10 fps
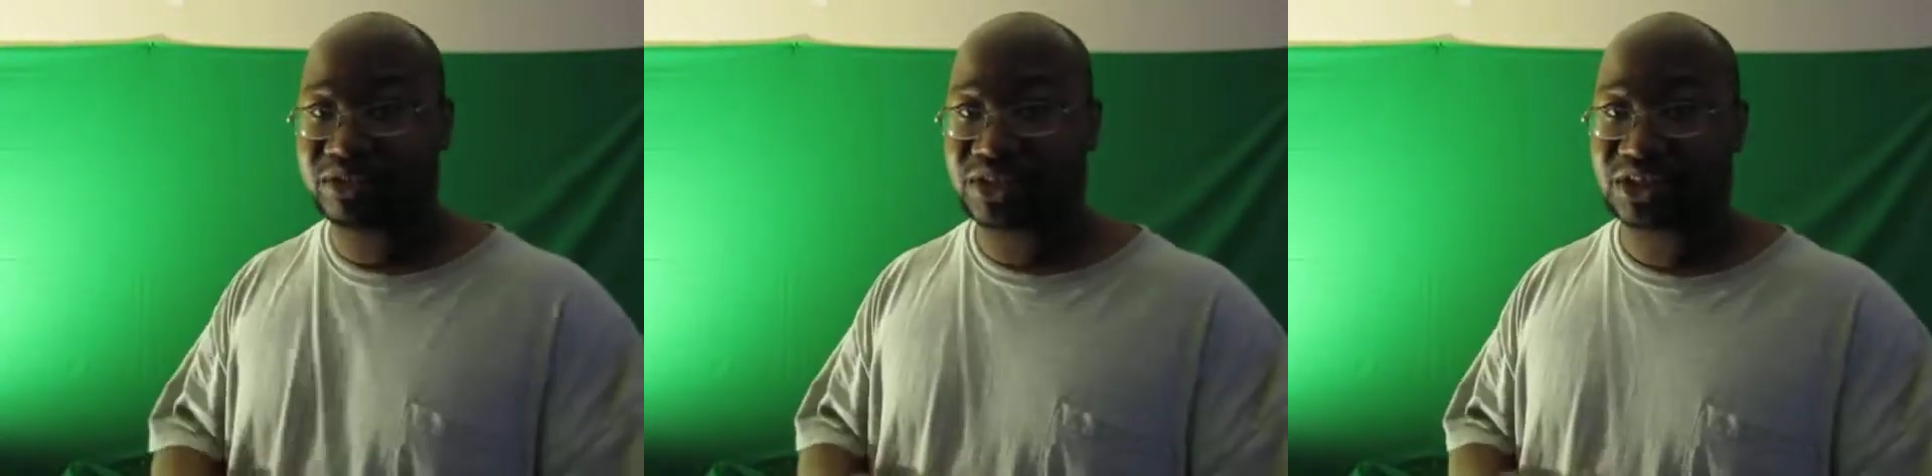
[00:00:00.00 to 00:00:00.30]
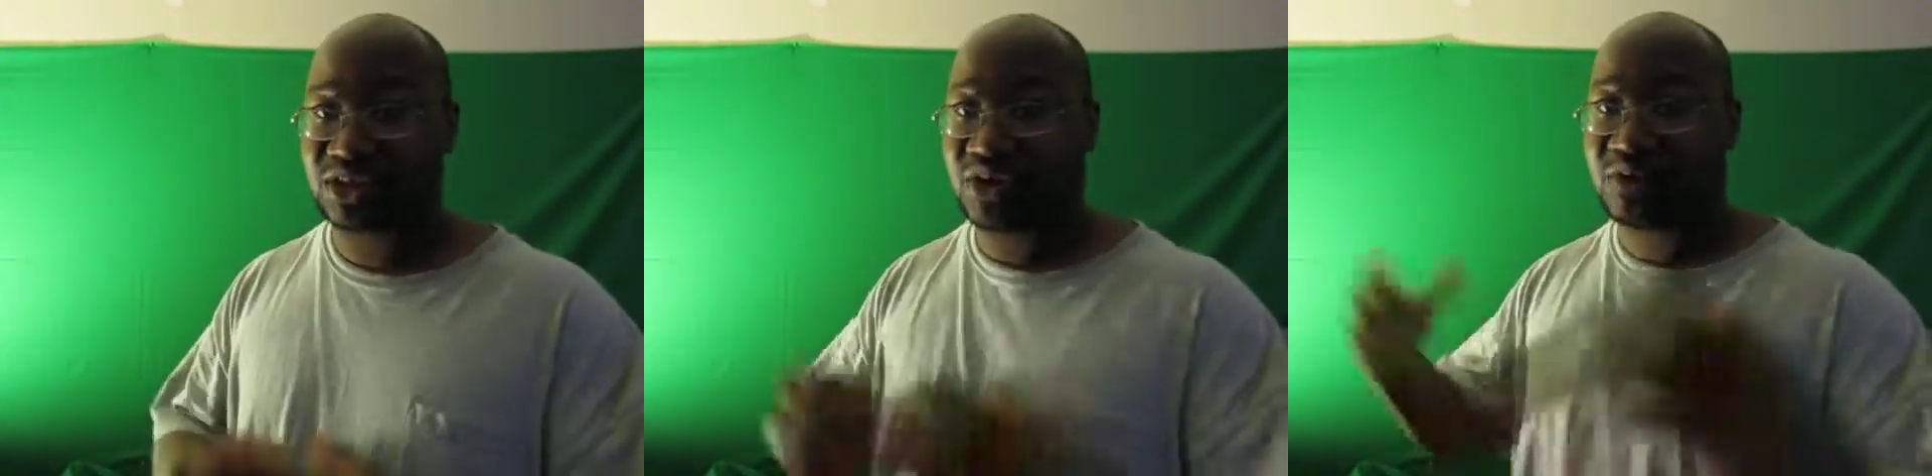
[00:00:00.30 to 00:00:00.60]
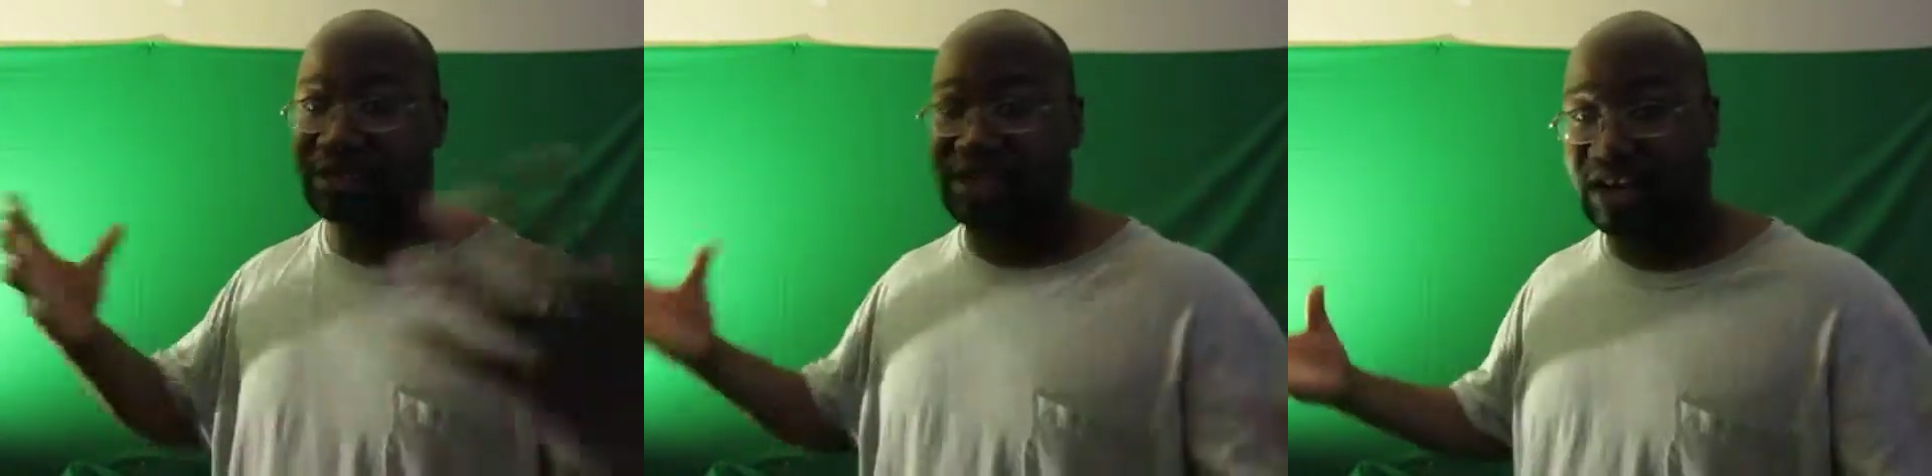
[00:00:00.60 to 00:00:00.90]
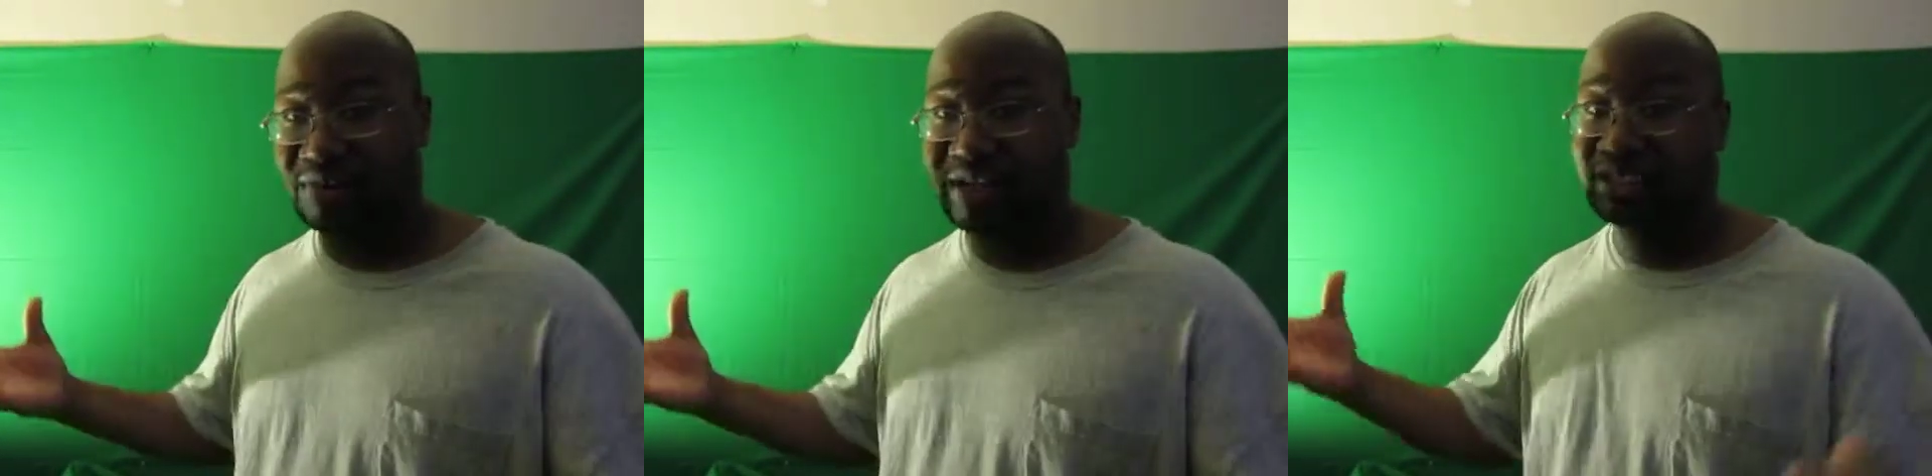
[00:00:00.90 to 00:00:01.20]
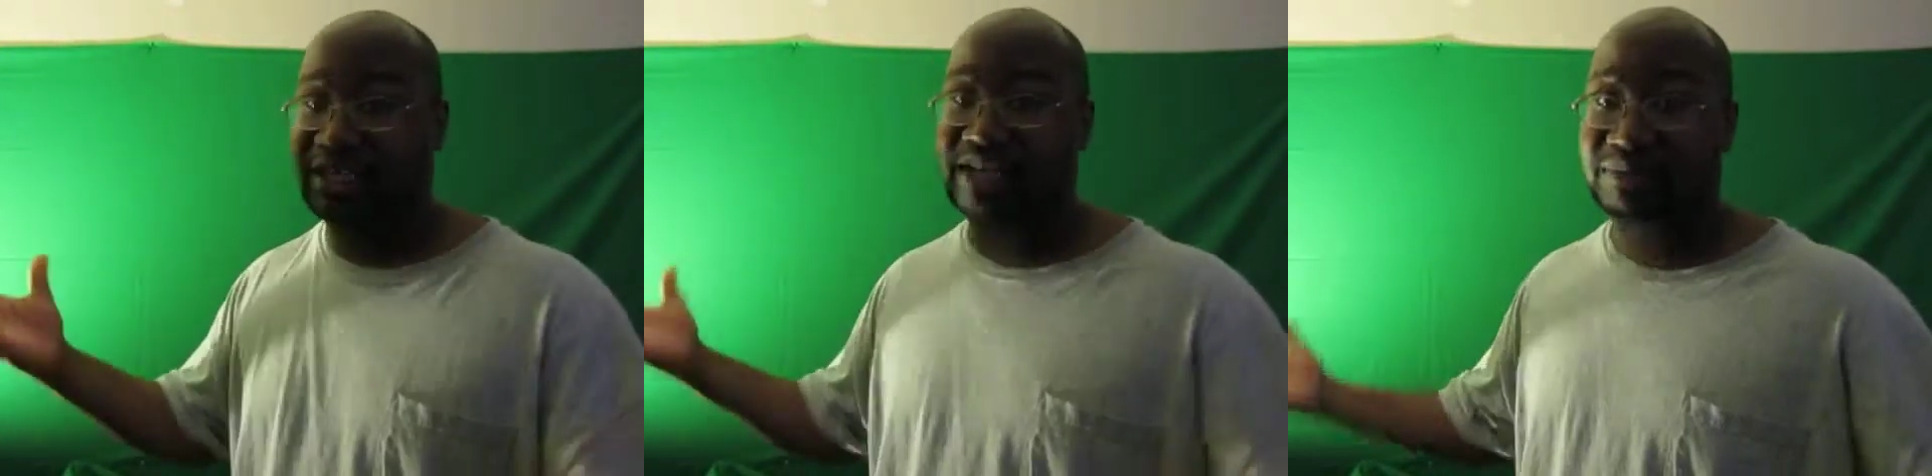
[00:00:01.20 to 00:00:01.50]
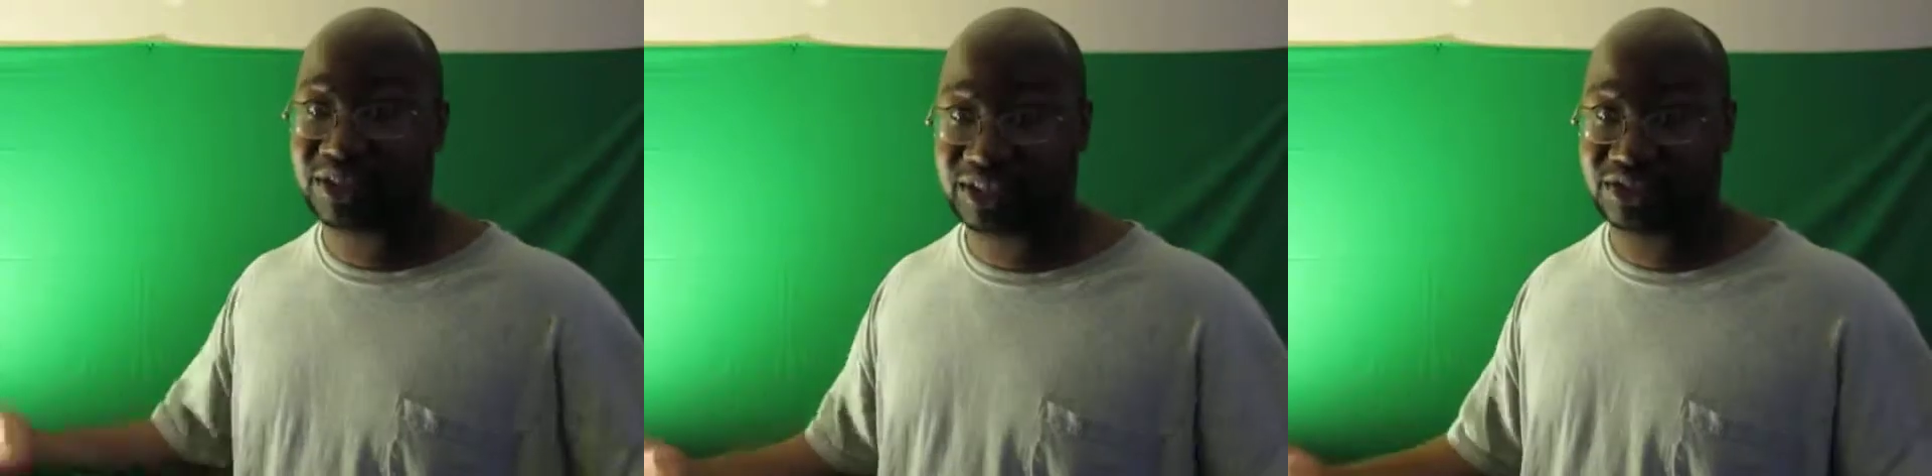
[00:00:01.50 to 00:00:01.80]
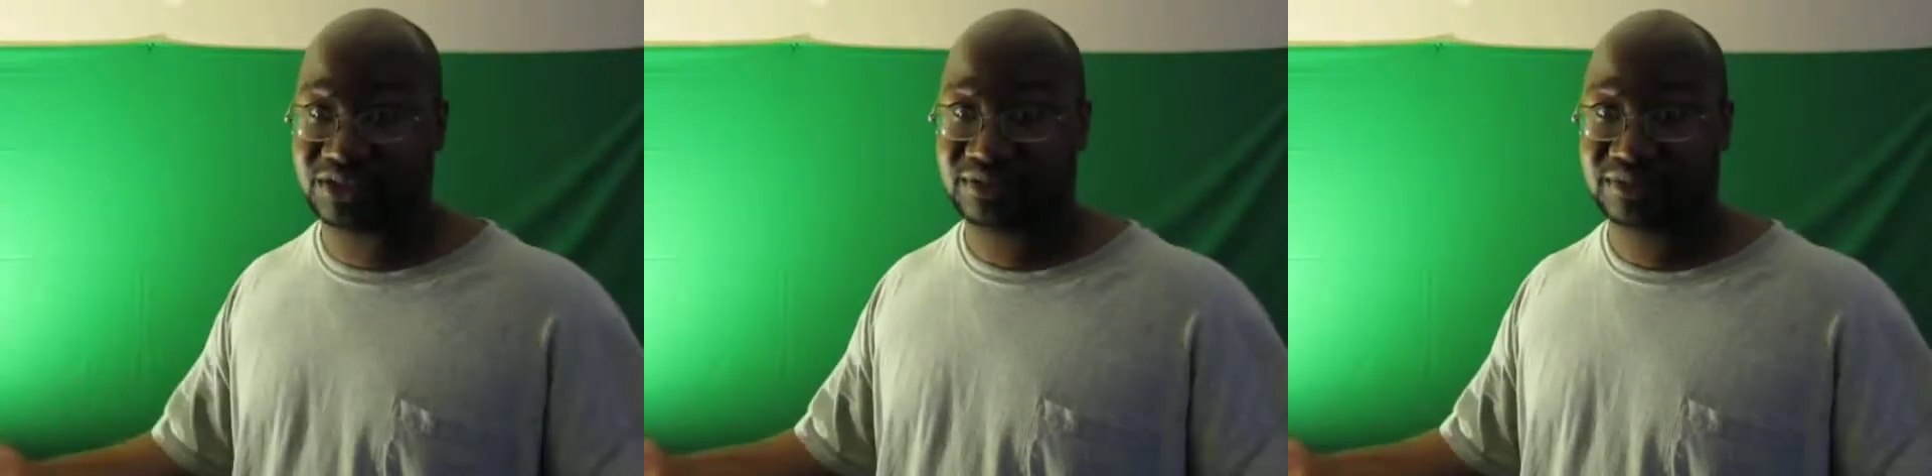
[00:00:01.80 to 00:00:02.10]
judge the whole entire race and
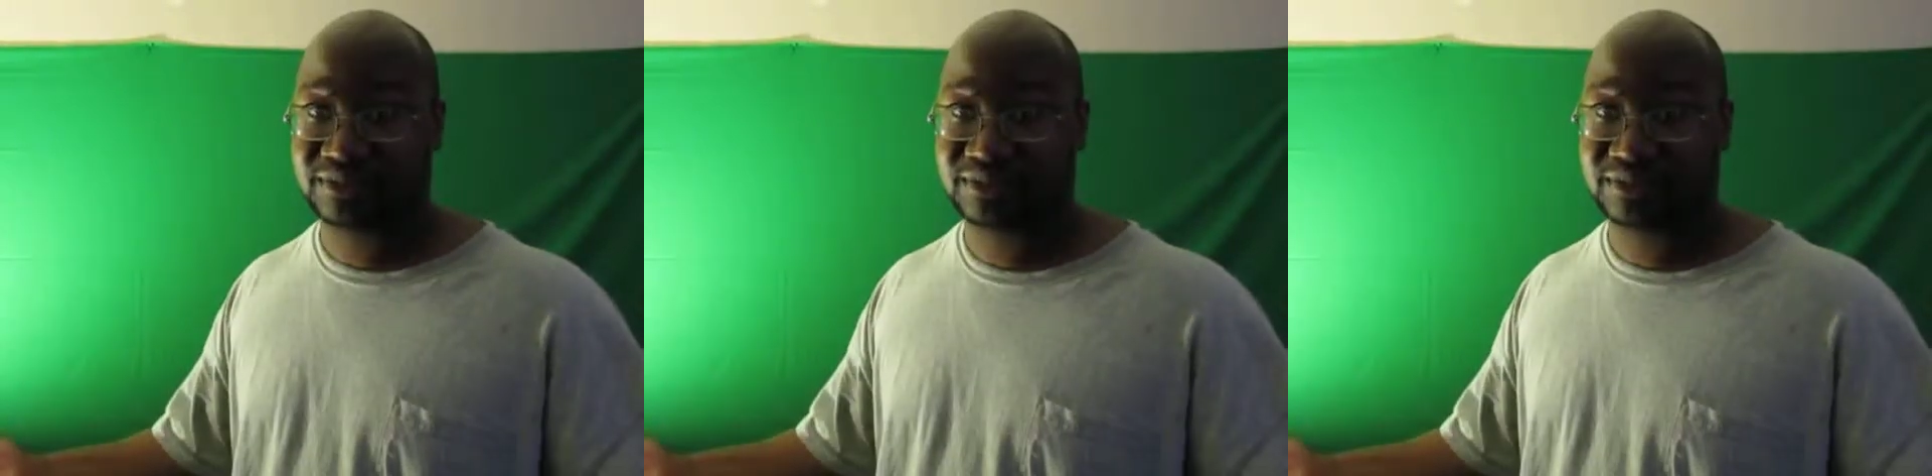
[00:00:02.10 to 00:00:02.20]
religion.